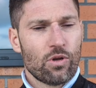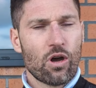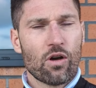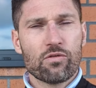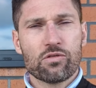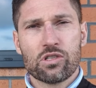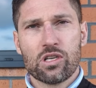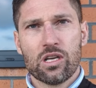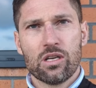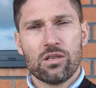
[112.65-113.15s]

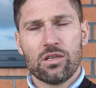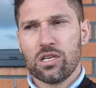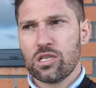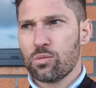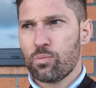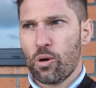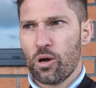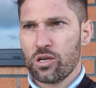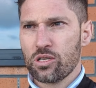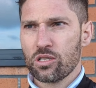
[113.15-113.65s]
obviously
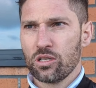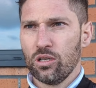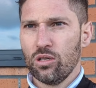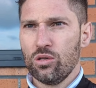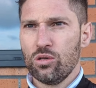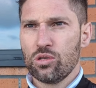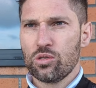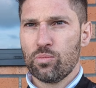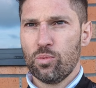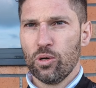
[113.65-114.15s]
disappointing to
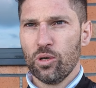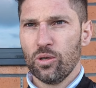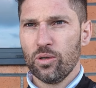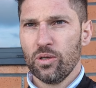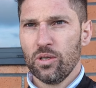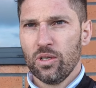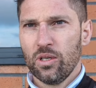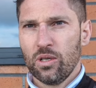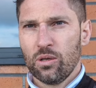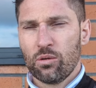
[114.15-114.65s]
lose, but
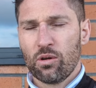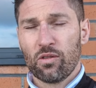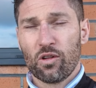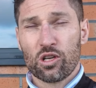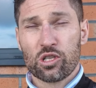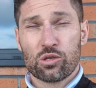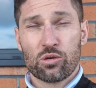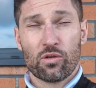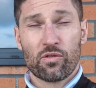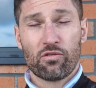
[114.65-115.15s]
we
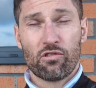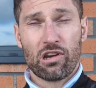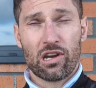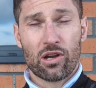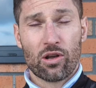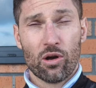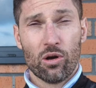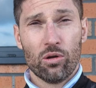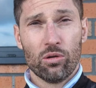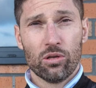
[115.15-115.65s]
lost to a free
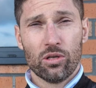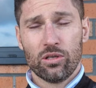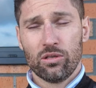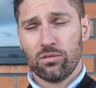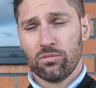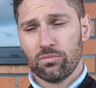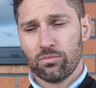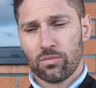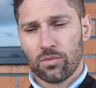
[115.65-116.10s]
goal, and